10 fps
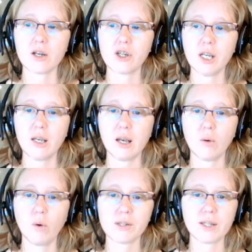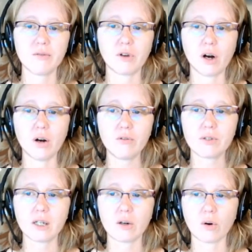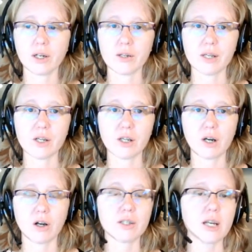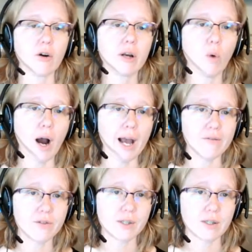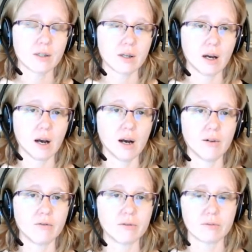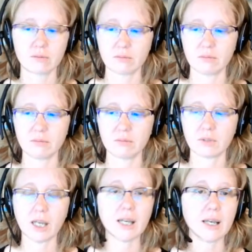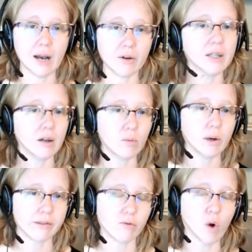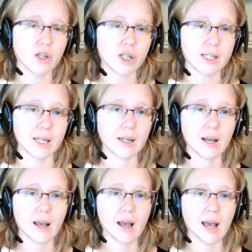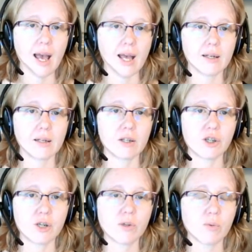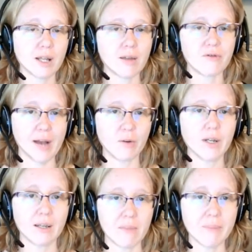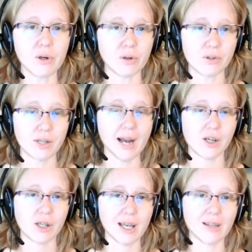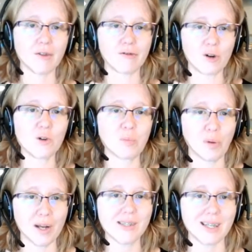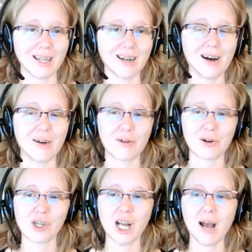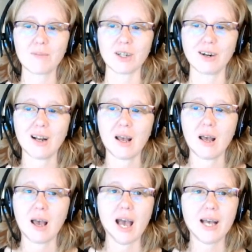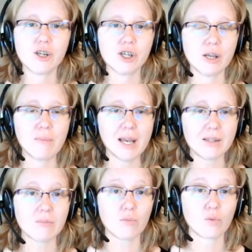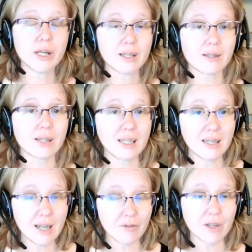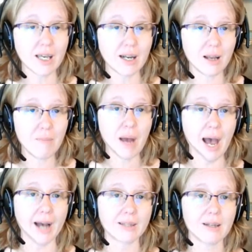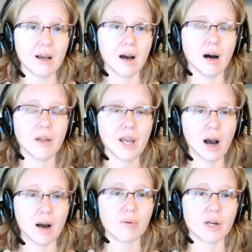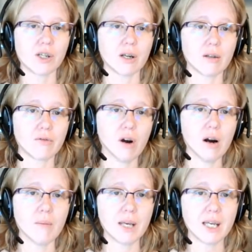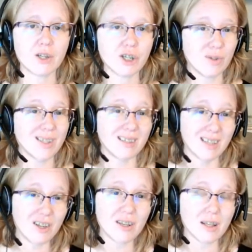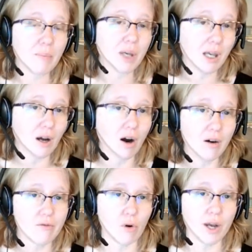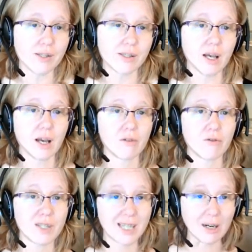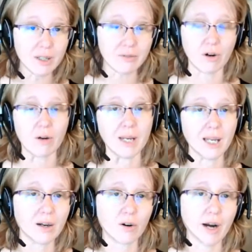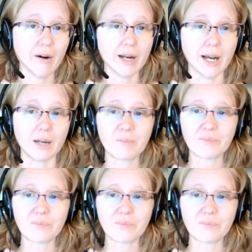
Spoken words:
She was involved in an organization called Dairy Wives of King County, Dairy Wives of Washington. And she was one of the founding members, actually, and the first president of her chapter. And she made some really significant impact on the operation of the farm because she was essentially the PR voice for dairy farming in her area.